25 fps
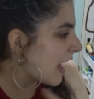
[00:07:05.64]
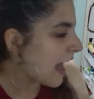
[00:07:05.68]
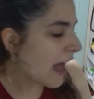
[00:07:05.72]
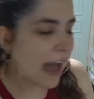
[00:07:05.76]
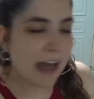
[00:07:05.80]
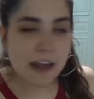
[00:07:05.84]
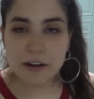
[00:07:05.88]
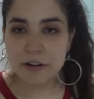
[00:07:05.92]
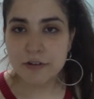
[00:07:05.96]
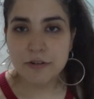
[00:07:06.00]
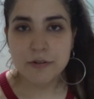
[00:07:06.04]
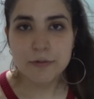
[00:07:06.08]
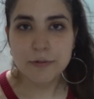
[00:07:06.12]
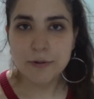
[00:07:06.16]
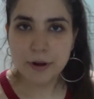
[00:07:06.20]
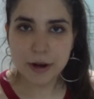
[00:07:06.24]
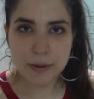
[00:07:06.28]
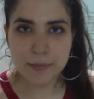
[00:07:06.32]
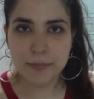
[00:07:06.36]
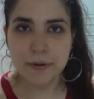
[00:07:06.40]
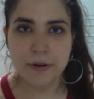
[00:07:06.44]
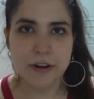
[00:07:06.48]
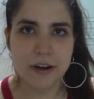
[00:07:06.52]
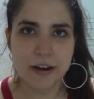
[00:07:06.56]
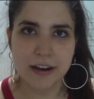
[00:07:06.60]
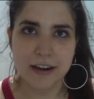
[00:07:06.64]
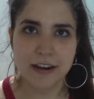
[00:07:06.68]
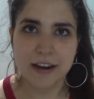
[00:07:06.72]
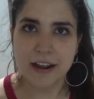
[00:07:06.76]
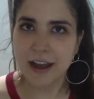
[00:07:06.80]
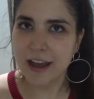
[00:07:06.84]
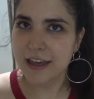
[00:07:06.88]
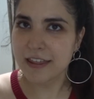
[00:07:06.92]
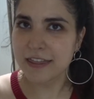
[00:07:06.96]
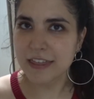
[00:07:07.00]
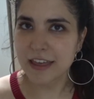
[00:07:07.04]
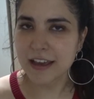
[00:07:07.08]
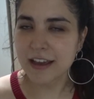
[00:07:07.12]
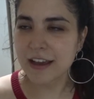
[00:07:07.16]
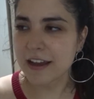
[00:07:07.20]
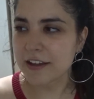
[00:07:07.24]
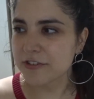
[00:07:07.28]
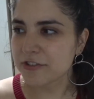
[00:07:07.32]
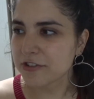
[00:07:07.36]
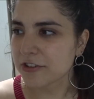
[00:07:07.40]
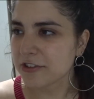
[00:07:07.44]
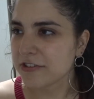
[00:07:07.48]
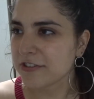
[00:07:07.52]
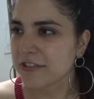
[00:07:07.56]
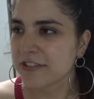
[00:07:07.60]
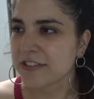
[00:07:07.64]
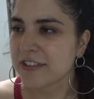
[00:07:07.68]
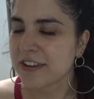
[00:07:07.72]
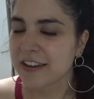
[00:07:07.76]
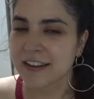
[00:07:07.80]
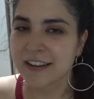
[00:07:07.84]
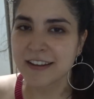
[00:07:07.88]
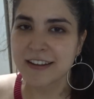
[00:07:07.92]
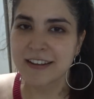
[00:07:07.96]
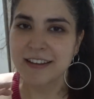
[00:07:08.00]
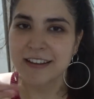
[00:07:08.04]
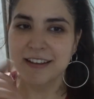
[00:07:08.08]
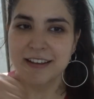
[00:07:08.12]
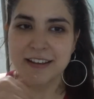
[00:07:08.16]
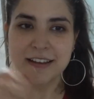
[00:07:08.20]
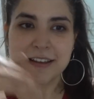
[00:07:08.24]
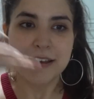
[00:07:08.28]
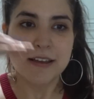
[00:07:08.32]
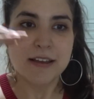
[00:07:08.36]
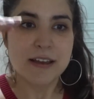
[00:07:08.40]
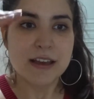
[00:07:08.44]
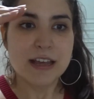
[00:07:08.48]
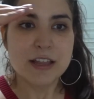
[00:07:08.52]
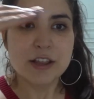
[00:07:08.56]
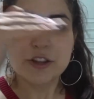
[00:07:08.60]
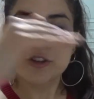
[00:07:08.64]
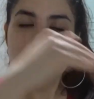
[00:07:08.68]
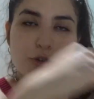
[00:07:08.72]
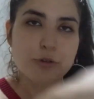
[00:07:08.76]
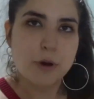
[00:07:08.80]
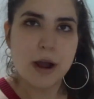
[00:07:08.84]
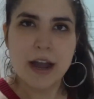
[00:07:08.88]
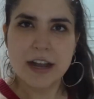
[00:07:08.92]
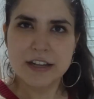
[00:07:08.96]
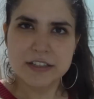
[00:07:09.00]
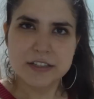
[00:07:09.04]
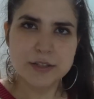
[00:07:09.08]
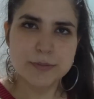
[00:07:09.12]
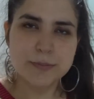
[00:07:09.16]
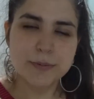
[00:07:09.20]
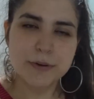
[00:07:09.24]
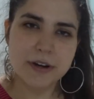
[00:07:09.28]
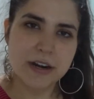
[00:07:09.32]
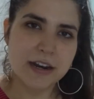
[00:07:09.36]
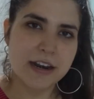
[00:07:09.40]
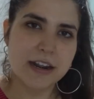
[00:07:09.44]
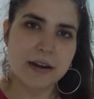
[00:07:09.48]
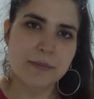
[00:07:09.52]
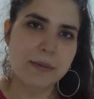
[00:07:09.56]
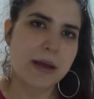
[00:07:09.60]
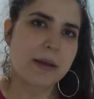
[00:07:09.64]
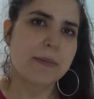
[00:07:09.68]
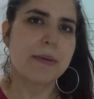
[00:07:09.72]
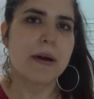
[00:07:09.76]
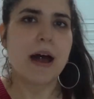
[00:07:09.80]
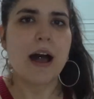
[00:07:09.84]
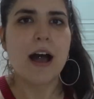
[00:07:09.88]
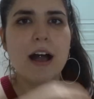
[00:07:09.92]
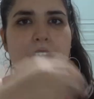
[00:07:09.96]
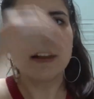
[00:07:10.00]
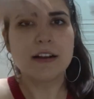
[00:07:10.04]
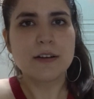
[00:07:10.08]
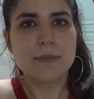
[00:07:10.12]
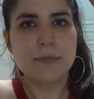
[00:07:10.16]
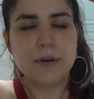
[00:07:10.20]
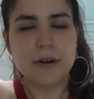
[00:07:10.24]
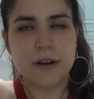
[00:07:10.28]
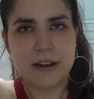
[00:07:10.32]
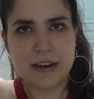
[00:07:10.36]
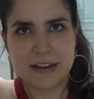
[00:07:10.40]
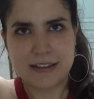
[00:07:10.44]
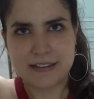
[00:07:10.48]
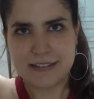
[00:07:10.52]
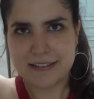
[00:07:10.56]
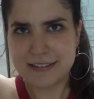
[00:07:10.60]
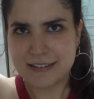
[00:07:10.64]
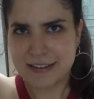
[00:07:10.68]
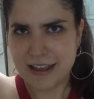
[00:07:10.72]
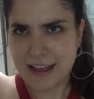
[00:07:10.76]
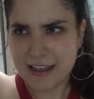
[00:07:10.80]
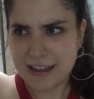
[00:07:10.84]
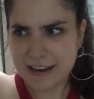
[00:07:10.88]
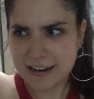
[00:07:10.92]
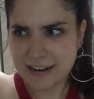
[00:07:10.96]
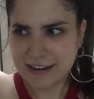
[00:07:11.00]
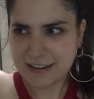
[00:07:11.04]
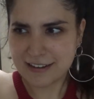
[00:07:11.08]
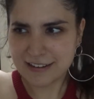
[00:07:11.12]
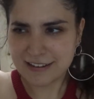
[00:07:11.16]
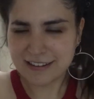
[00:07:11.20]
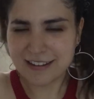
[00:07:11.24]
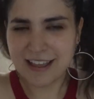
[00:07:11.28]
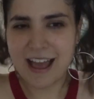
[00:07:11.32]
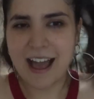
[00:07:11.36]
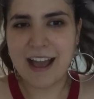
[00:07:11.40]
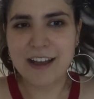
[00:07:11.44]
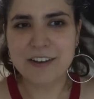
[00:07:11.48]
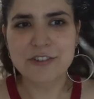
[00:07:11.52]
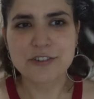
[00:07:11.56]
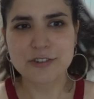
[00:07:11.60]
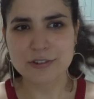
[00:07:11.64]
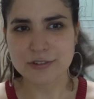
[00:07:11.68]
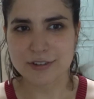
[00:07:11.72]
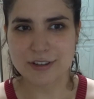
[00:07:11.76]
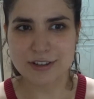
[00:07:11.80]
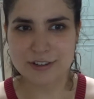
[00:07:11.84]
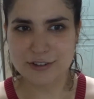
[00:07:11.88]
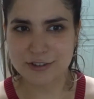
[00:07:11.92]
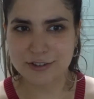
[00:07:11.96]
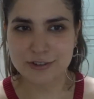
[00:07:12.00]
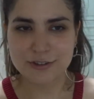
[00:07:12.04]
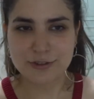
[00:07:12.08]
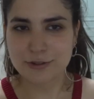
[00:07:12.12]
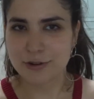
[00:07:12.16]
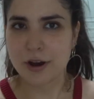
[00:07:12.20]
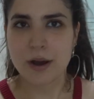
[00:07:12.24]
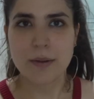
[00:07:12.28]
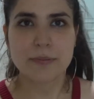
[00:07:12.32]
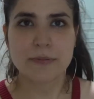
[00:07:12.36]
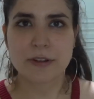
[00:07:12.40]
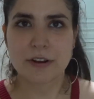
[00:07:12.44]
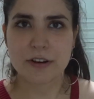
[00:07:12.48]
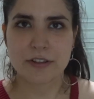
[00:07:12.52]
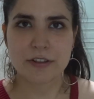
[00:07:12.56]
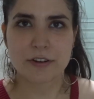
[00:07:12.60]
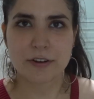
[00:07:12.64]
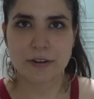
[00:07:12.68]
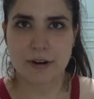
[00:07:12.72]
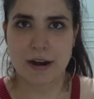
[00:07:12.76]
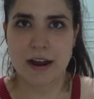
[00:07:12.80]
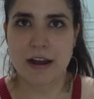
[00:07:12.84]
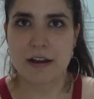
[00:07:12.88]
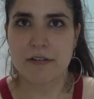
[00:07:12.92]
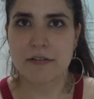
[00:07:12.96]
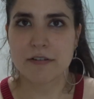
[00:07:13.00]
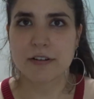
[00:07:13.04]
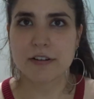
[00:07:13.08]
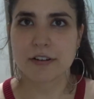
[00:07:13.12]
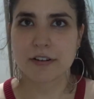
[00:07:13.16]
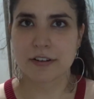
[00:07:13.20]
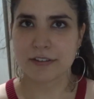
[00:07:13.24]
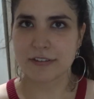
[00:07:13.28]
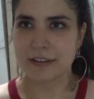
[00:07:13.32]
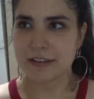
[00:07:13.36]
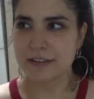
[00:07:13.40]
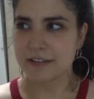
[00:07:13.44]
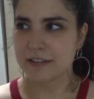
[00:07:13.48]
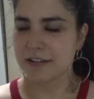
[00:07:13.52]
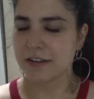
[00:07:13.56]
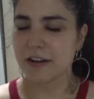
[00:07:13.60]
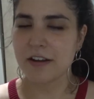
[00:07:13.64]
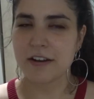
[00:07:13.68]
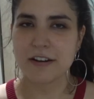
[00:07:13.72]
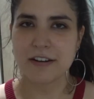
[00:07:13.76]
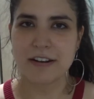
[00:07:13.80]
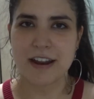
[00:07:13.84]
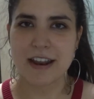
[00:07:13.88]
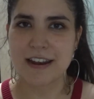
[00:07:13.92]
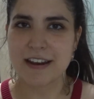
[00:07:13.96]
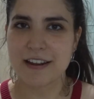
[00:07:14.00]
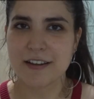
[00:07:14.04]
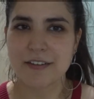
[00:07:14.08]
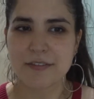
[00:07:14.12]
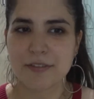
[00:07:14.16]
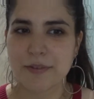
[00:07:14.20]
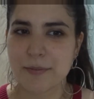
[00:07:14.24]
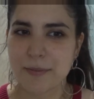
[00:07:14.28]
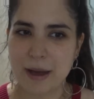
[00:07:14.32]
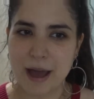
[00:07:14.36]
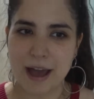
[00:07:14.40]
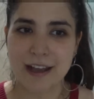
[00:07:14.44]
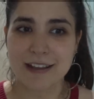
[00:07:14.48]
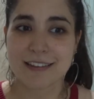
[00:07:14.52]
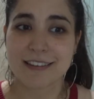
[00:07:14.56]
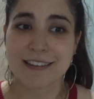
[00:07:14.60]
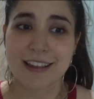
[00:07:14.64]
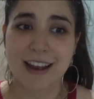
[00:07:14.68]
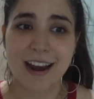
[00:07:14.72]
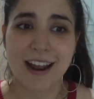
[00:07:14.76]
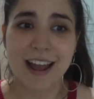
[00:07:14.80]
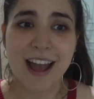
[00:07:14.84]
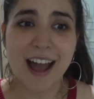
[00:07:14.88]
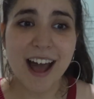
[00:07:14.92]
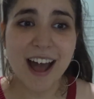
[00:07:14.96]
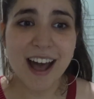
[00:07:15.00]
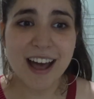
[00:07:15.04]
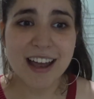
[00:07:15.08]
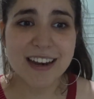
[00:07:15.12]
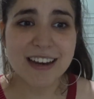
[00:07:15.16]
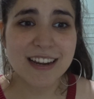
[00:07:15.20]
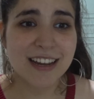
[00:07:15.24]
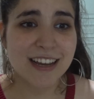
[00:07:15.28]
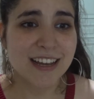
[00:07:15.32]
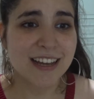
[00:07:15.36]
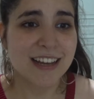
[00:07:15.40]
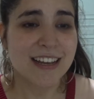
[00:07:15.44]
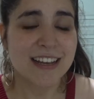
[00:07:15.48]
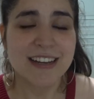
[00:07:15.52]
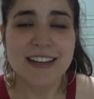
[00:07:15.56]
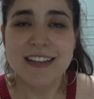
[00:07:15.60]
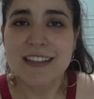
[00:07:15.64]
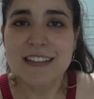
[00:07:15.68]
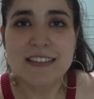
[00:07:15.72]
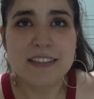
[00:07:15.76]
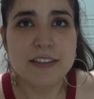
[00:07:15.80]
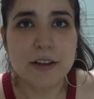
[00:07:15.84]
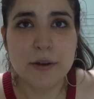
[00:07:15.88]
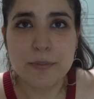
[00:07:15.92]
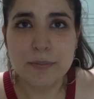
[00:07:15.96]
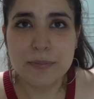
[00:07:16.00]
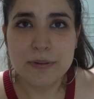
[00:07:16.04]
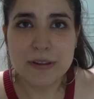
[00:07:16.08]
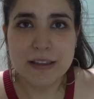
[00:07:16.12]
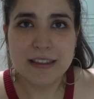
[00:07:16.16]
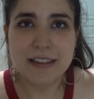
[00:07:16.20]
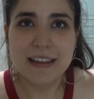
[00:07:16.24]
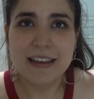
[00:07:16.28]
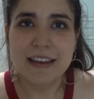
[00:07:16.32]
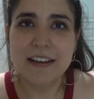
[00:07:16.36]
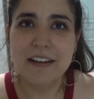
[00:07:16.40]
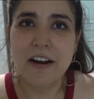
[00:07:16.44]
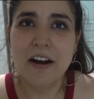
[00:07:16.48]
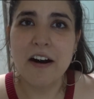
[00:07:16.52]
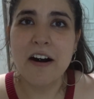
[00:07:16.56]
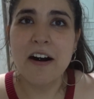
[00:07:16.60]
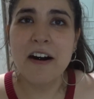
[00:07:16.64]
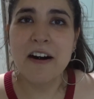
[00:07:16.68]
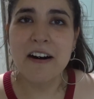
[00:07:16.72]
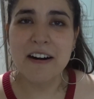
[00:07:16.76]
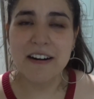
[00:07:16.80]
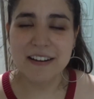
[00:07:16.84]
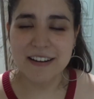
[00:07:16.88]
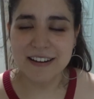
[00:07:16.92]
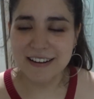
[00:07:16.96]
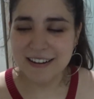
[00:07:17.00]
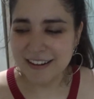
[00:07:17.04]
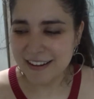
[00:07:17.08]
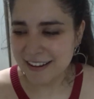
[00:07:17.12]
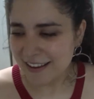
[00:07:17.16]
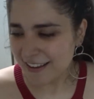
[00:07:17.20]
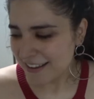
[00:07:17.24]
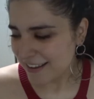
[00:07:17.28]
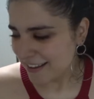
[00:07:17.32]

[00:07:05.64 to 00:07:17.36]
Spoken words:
I don't know where I put it. I think I just tried to put it in my bag, but instead actually just dropped it on the ground because it's not on any of the bags that I had. It's completely gone.